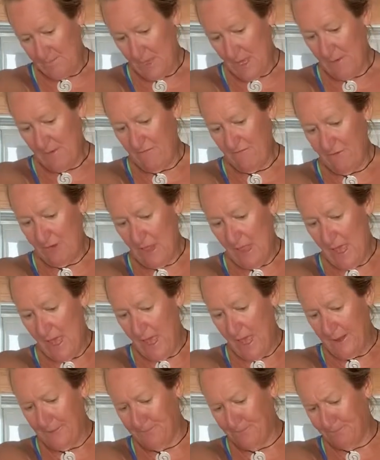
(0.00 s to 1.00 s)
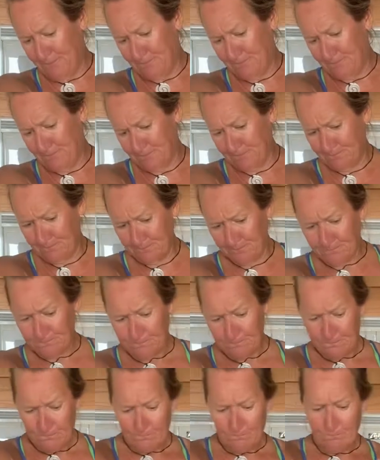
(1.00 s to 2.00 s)
Maybe for like
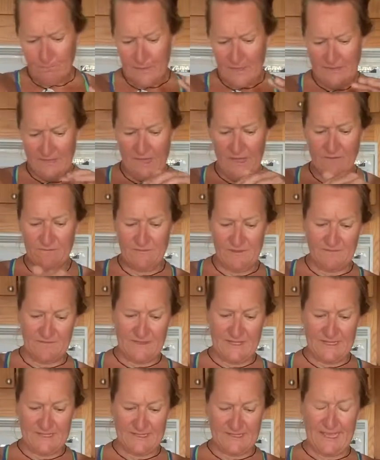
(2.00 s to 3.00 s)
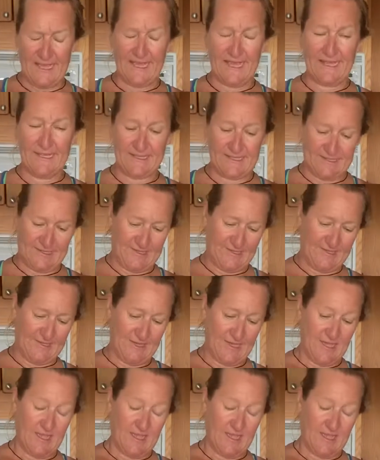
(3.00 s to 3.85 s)
ten, fifteen seconds.